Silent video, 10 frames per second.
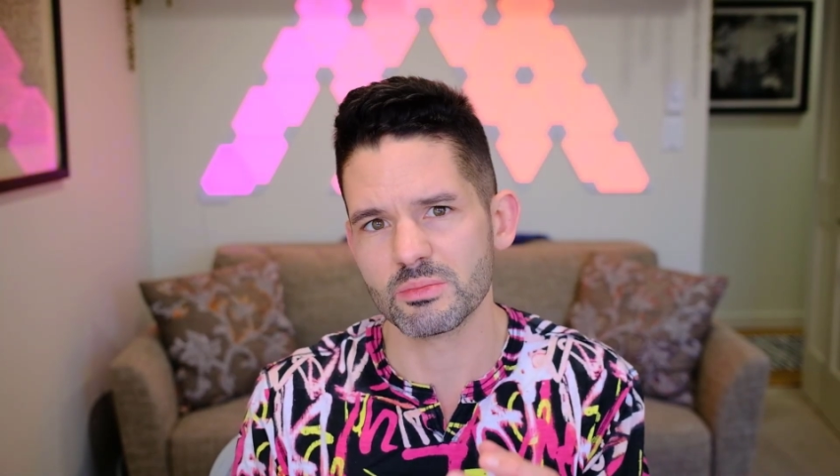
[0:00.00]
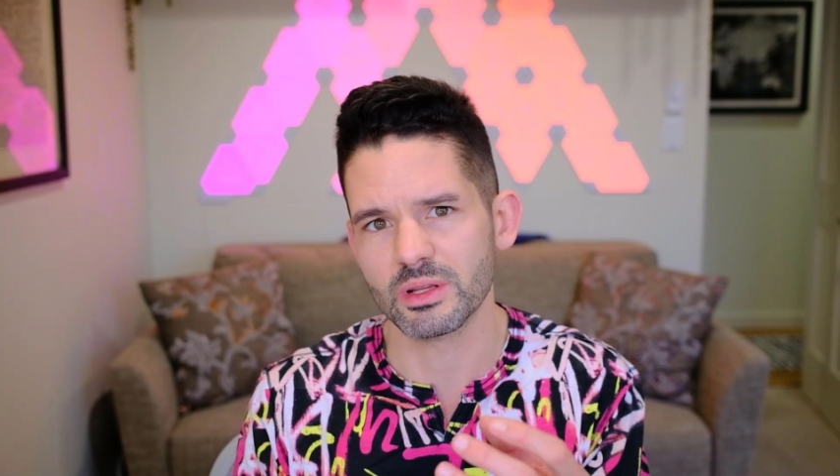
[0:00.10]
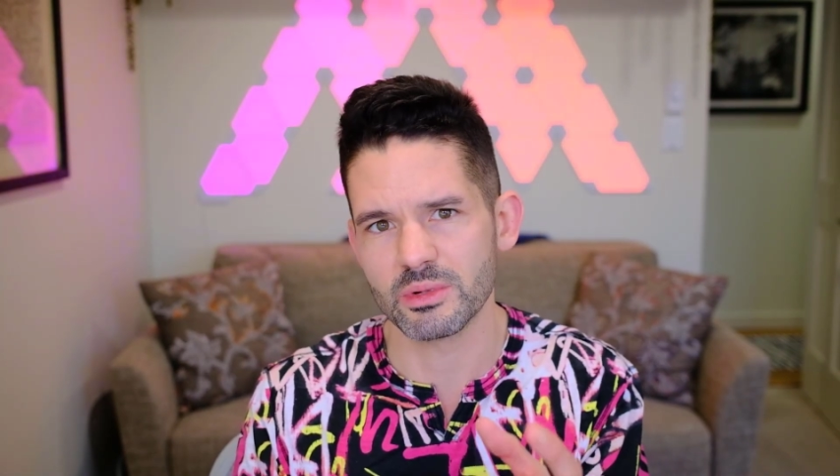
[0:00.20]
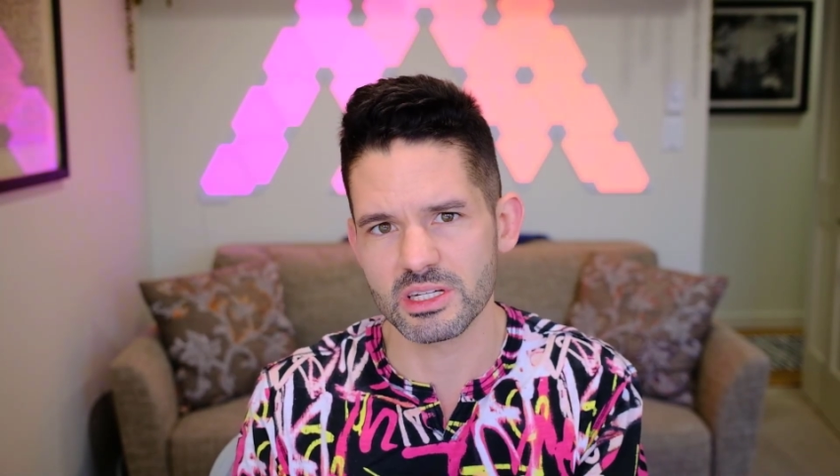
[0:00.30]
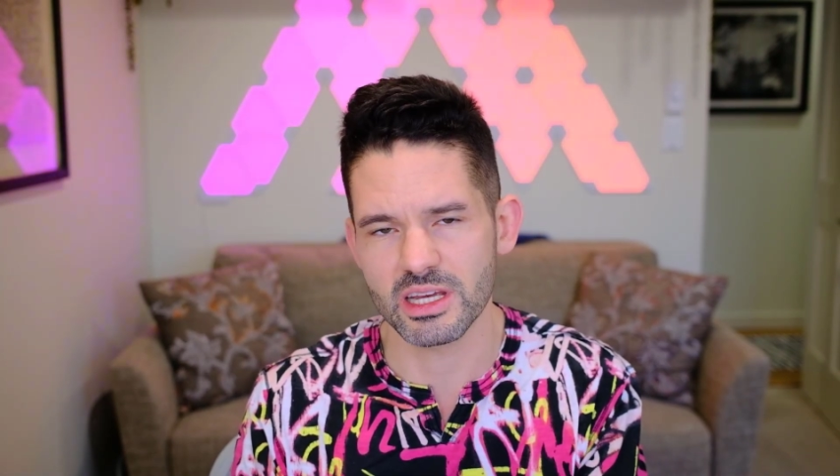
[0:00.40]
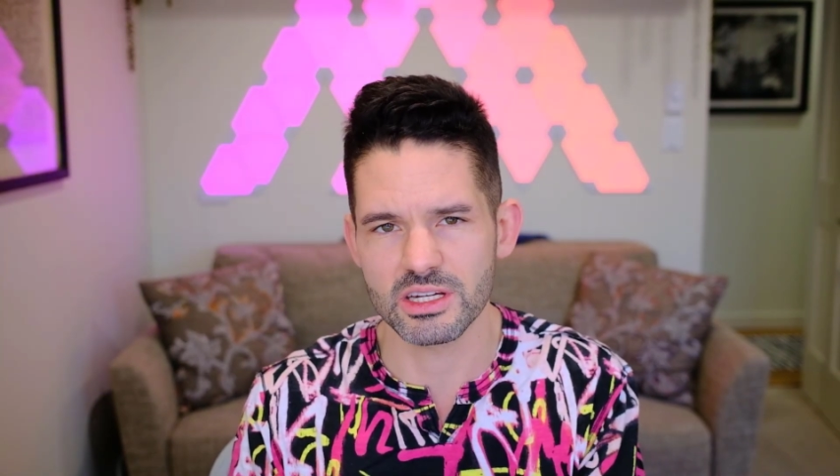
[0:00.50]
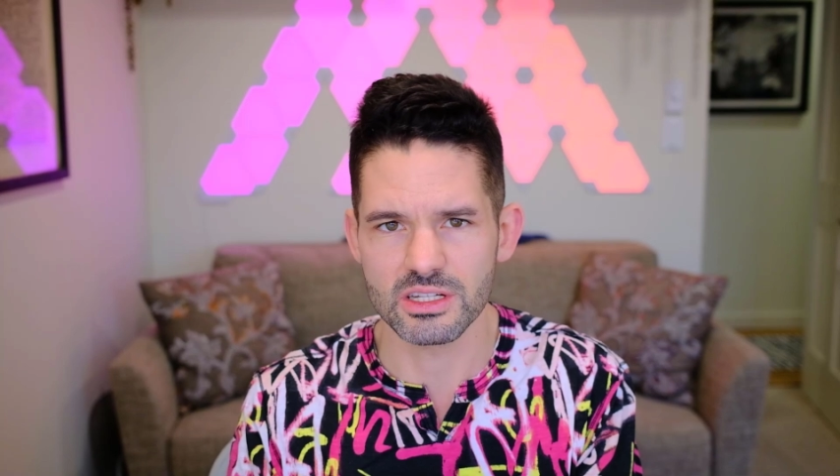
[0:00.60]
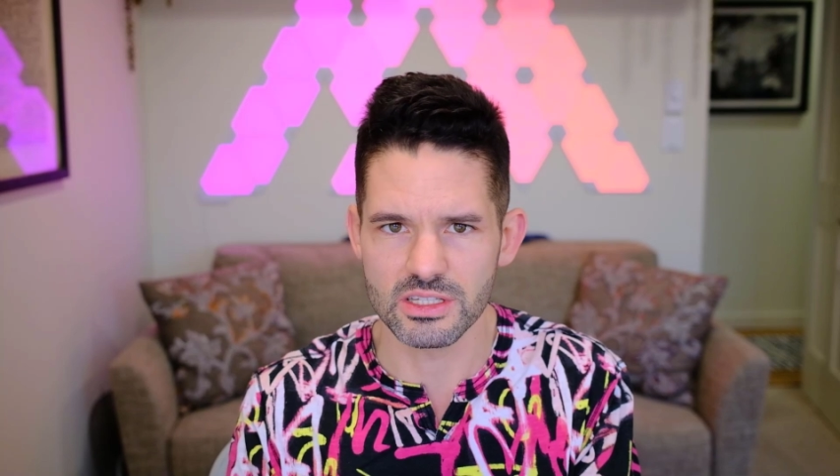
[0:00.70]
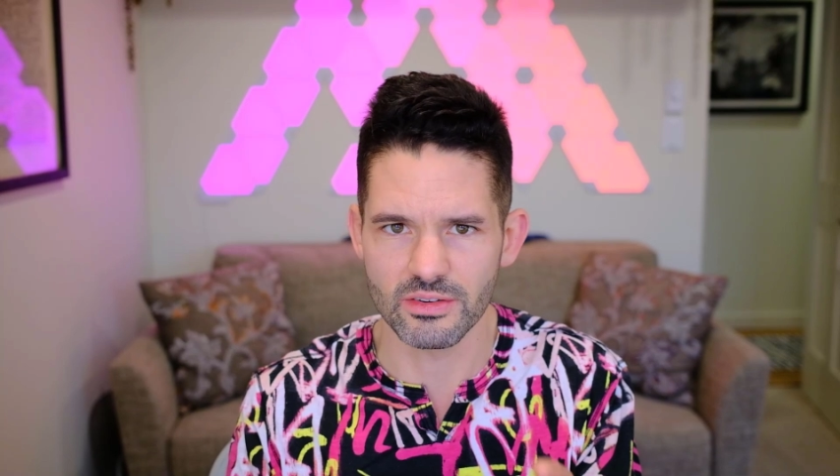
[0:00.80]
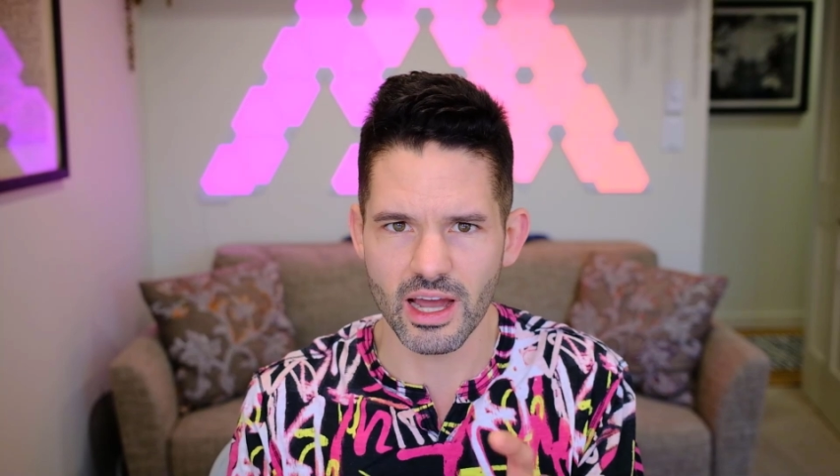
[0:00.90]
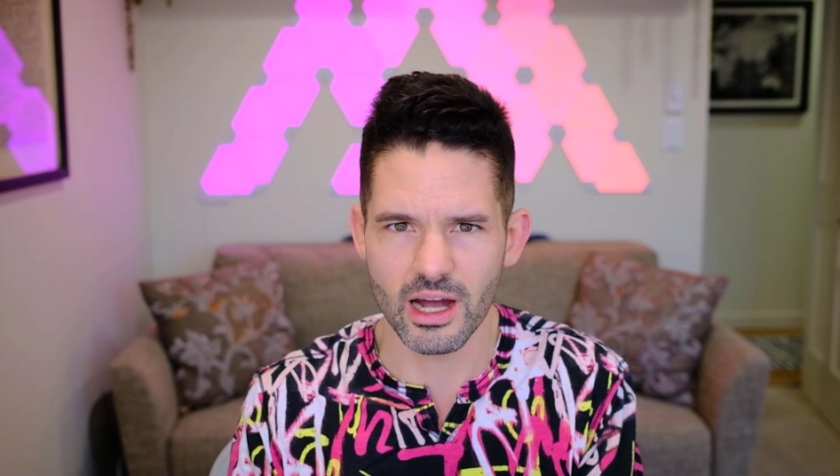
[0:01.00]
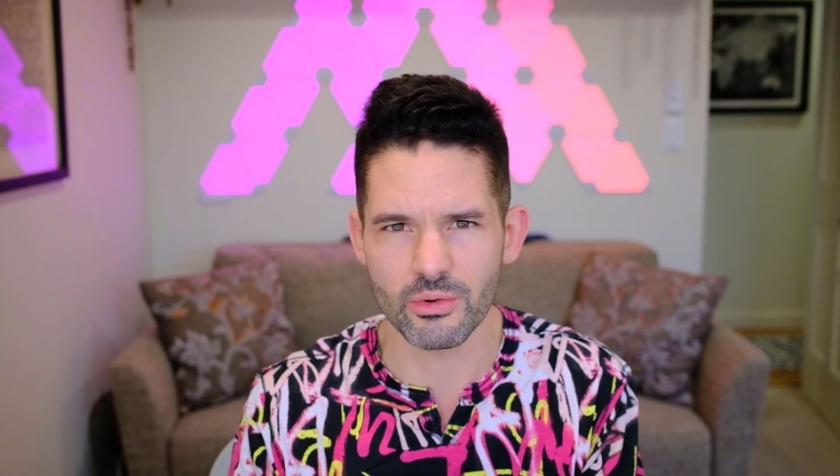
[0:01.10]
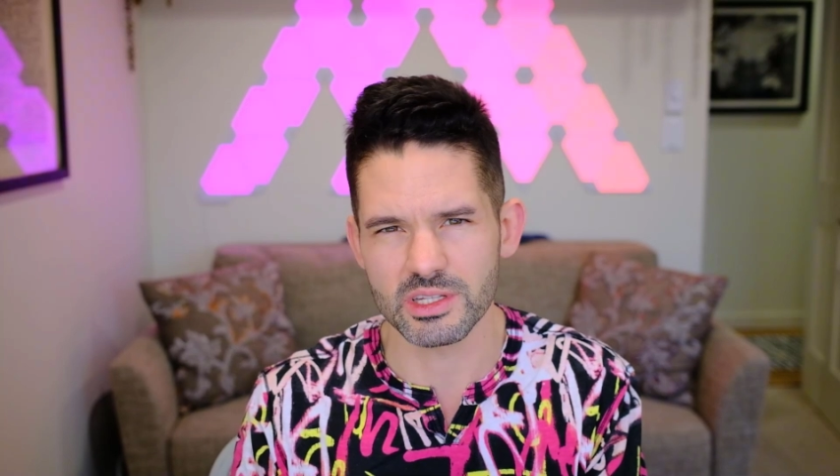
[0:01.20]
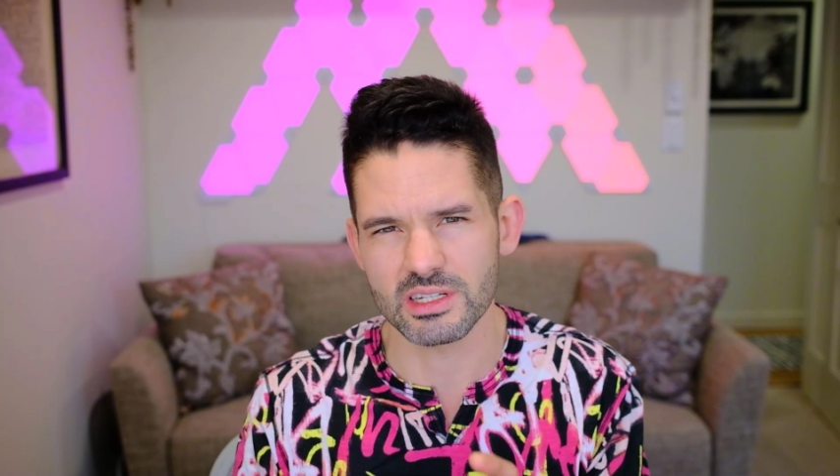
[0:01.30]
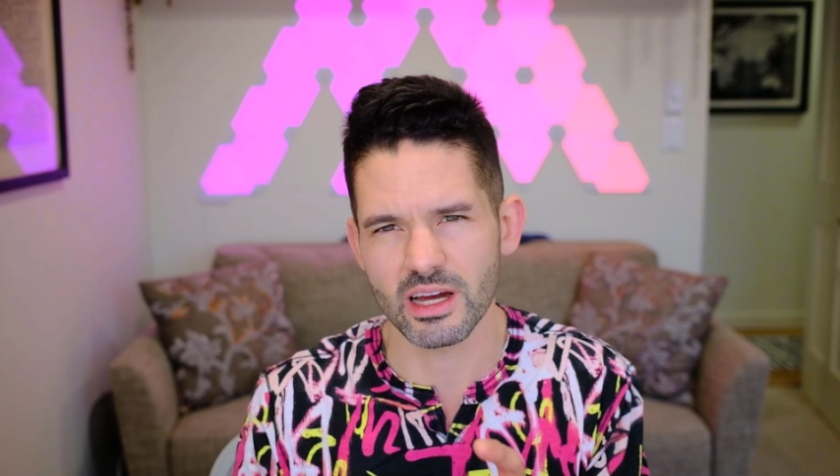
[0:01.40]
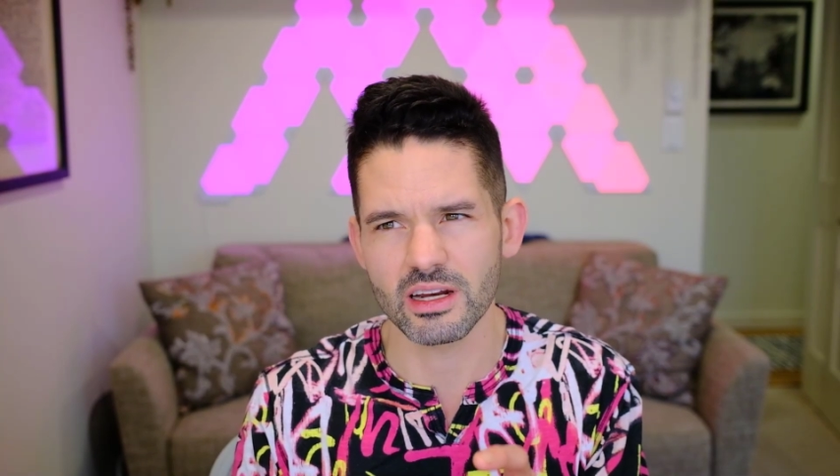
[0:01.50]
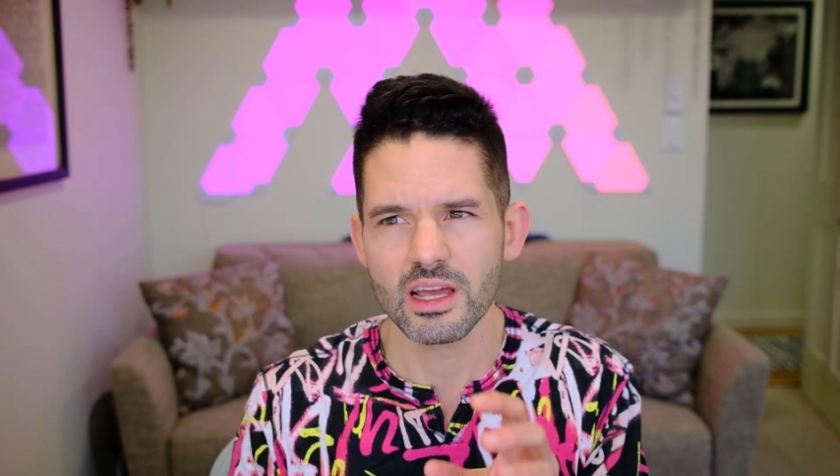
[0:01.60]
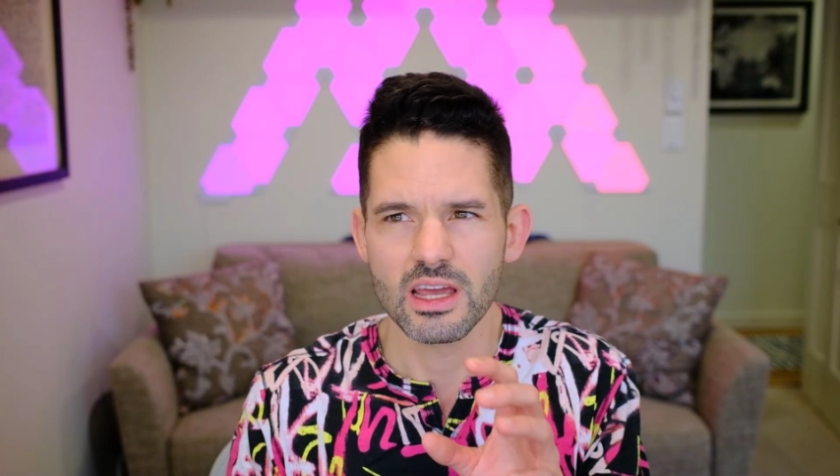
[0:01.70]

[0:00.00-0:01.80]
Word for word: limitations of how it's not